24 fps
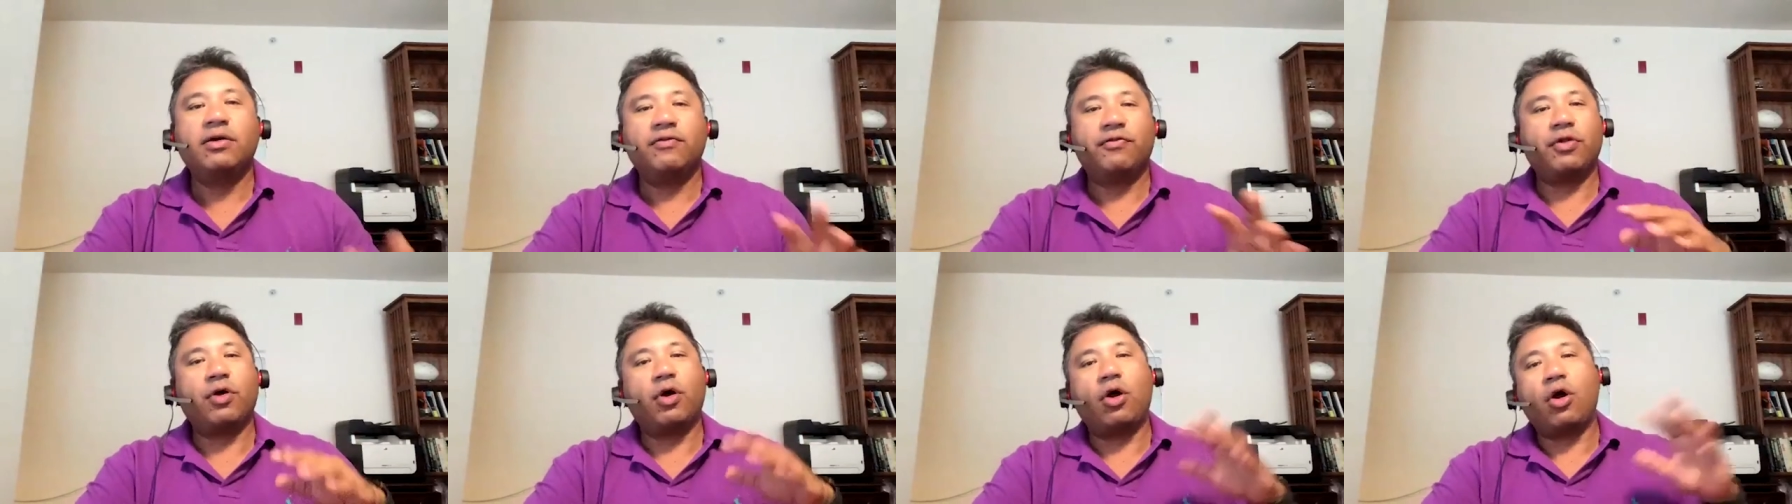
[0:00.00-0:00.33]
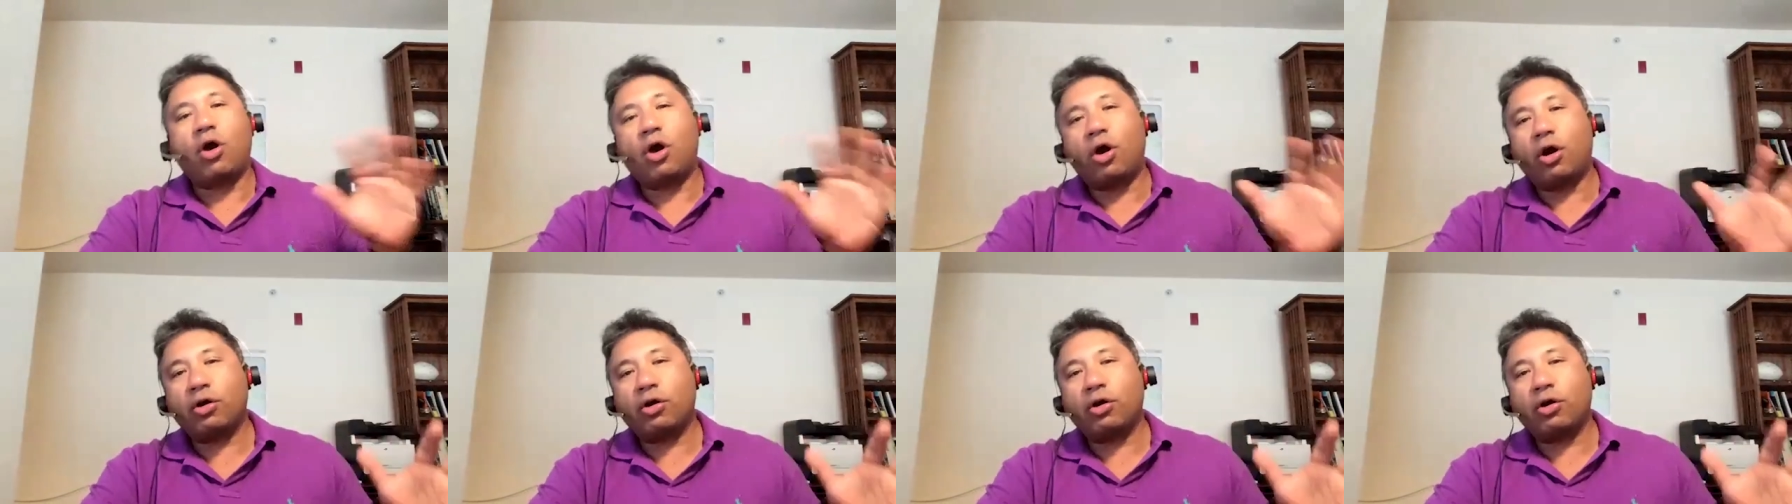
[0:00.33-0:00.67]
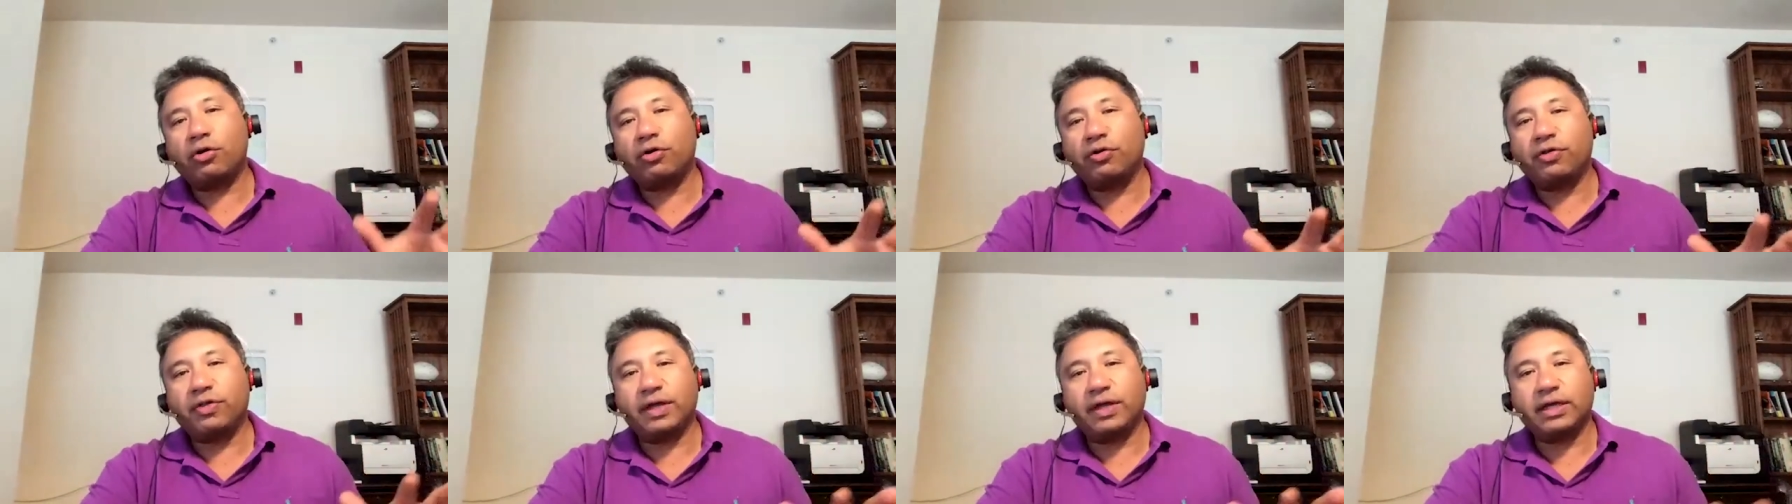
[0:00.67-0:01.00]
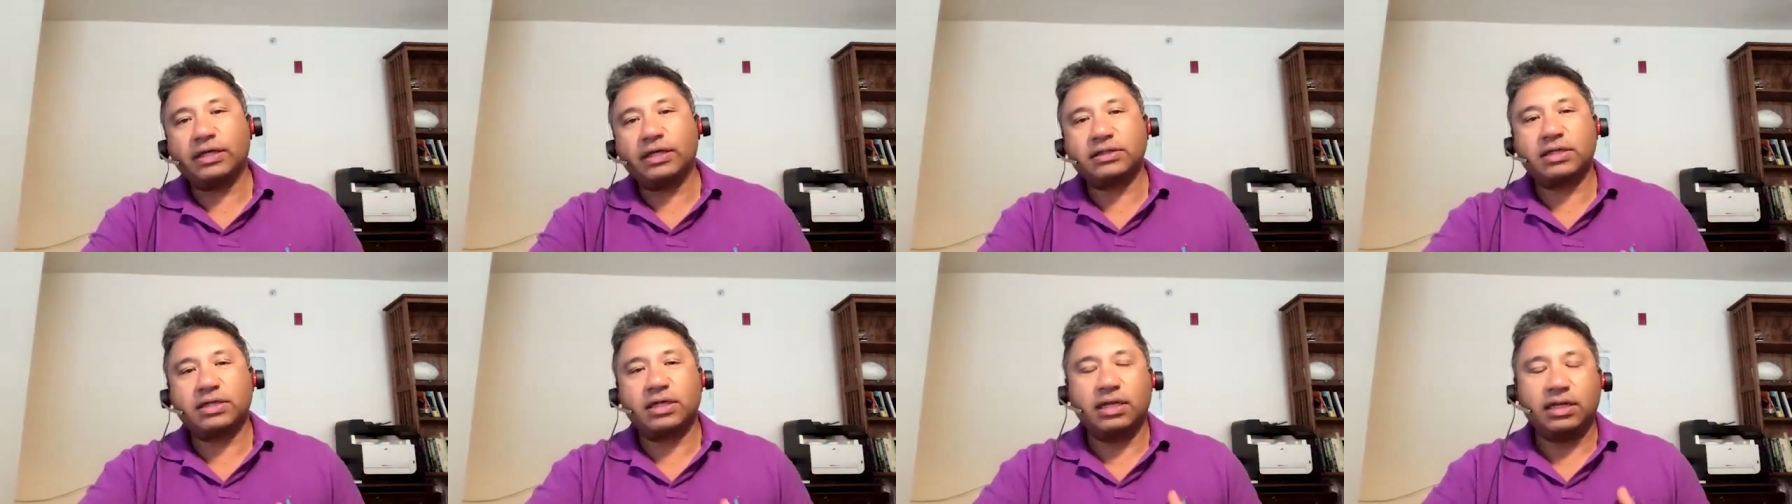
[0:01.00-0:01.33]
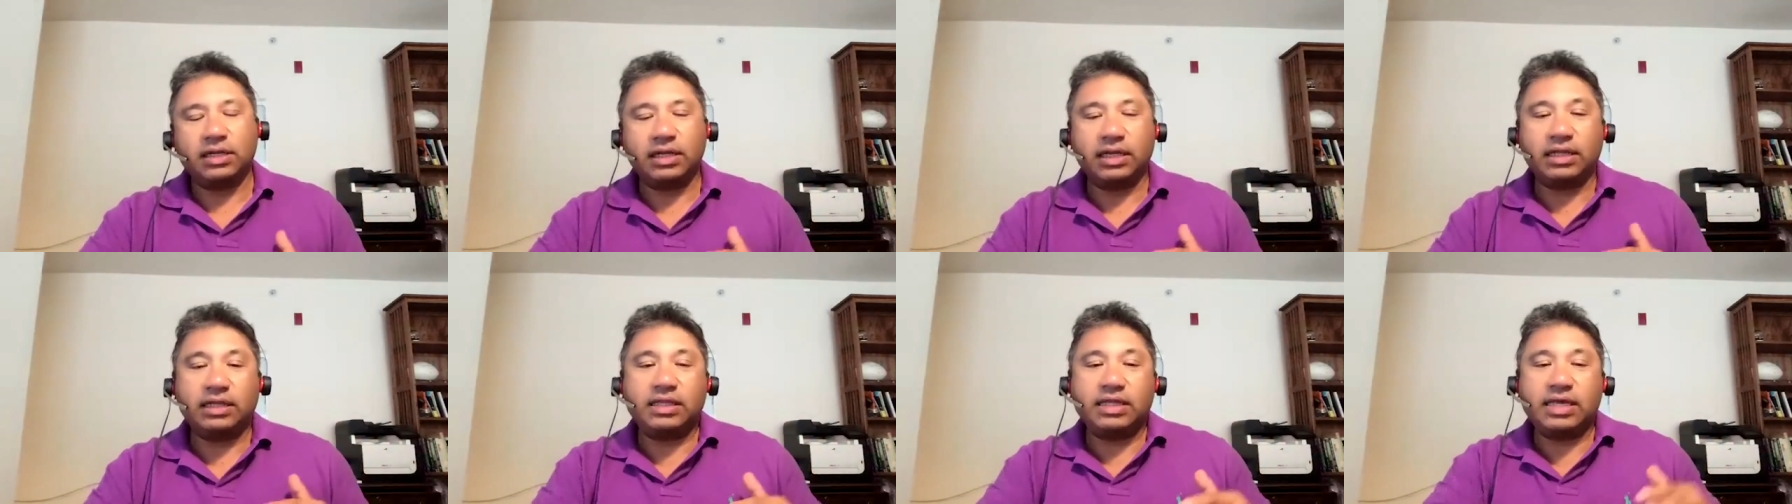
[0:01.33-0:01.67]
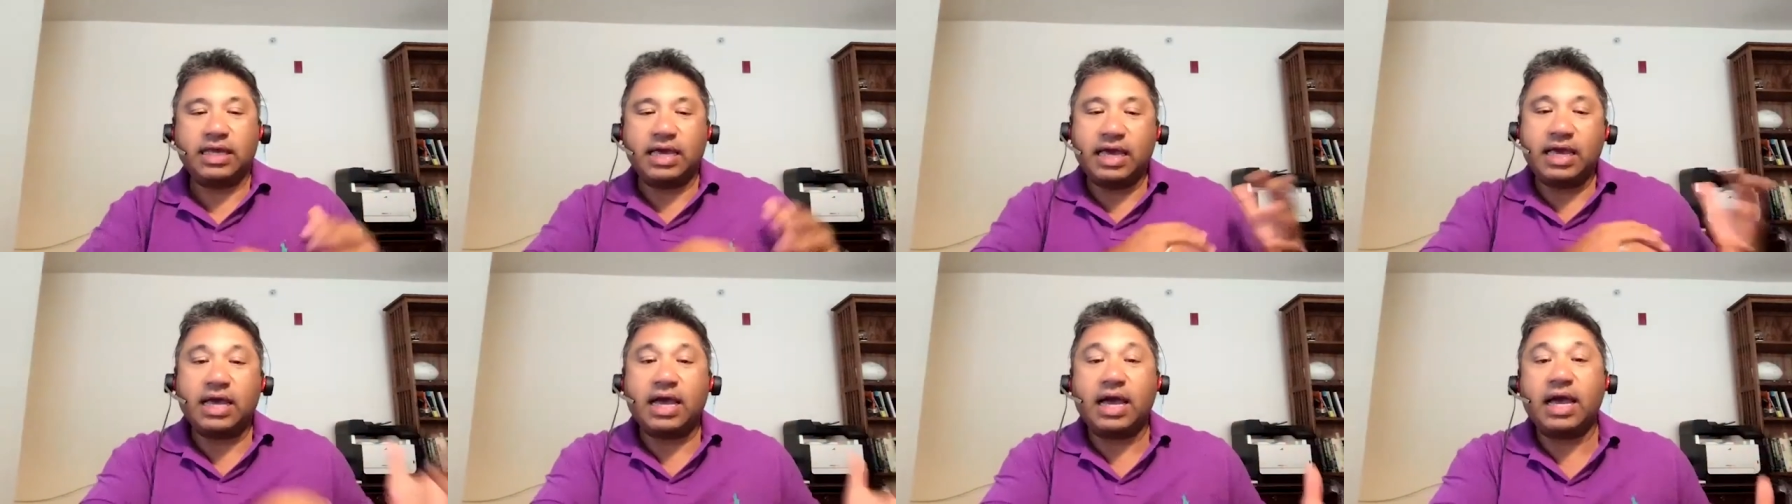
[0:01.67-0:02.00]
For the harder things, let
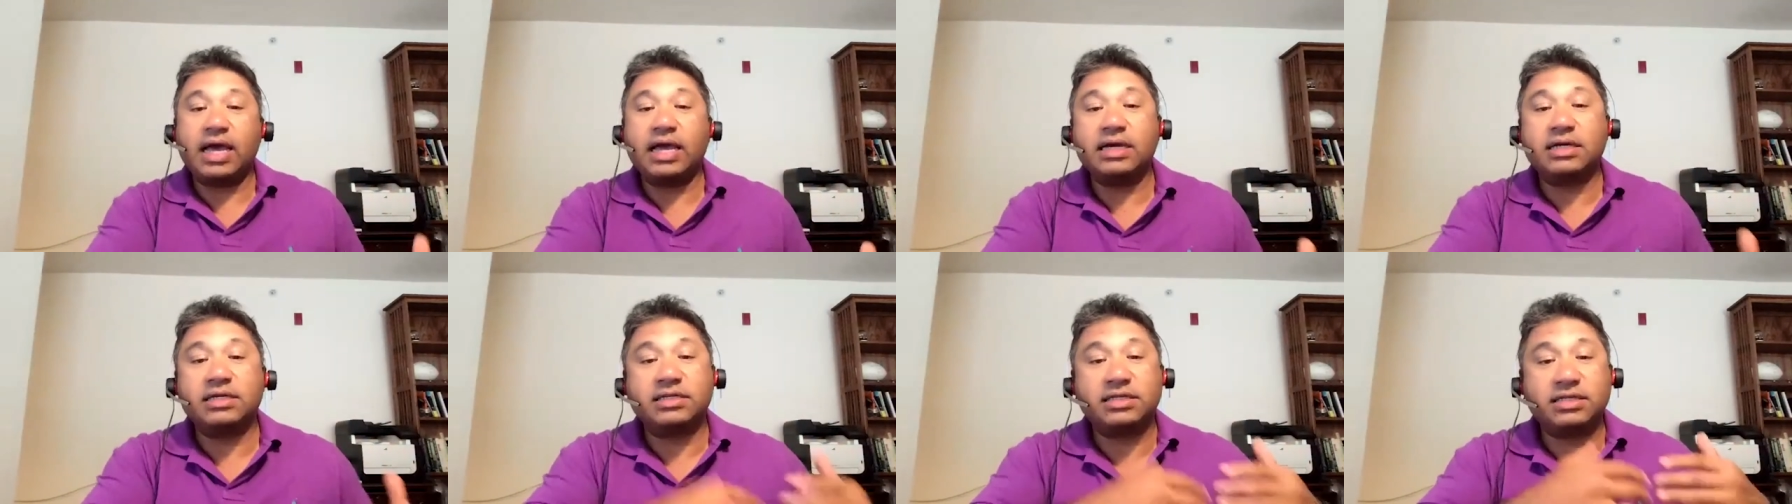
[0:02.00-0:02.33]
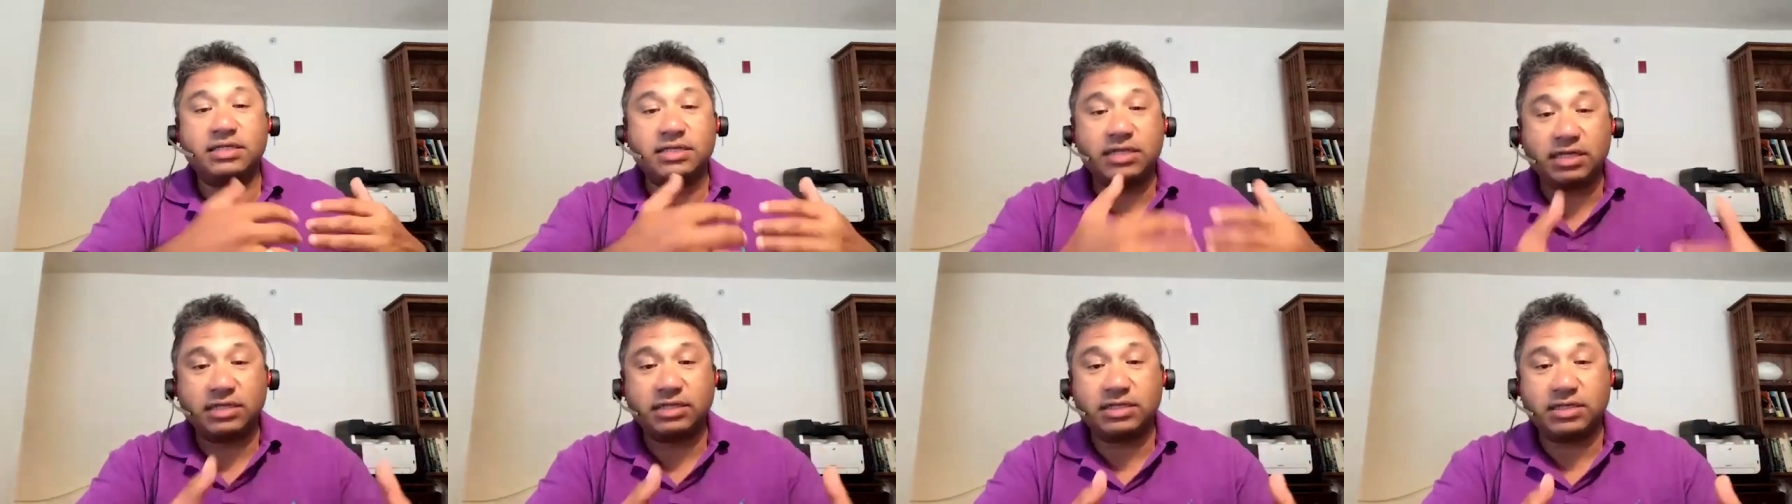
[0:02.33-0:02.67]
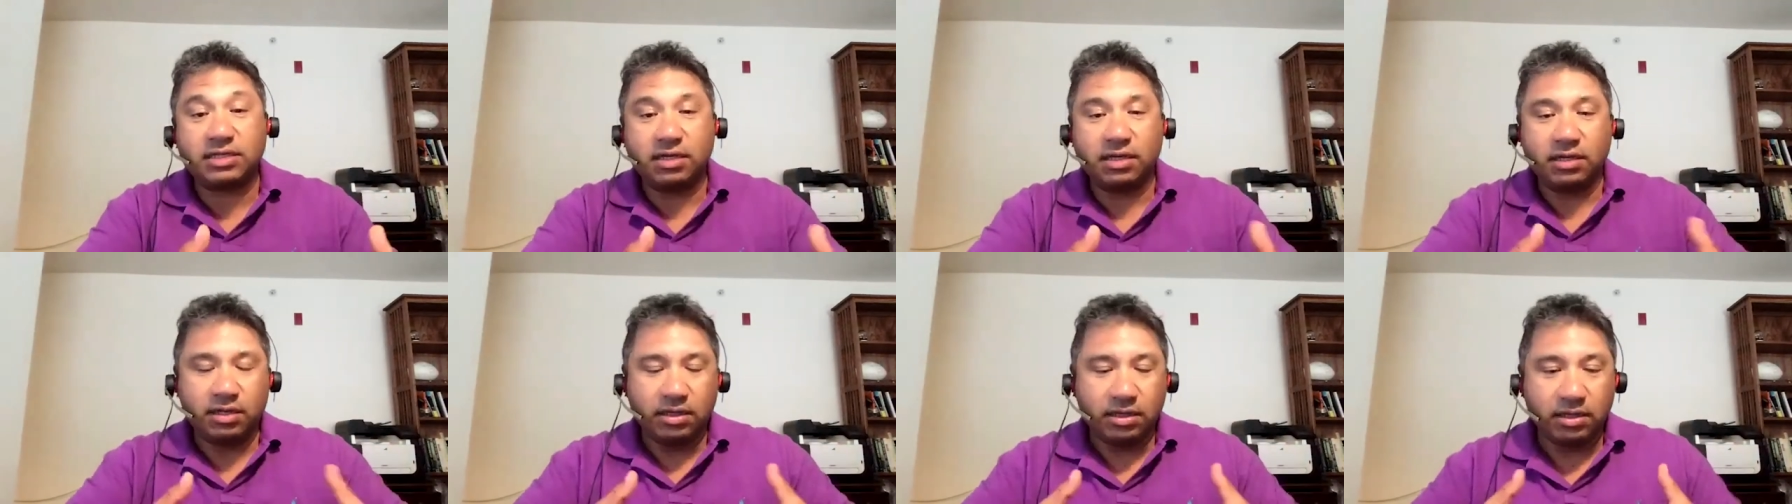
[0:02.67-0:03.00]
the AI assist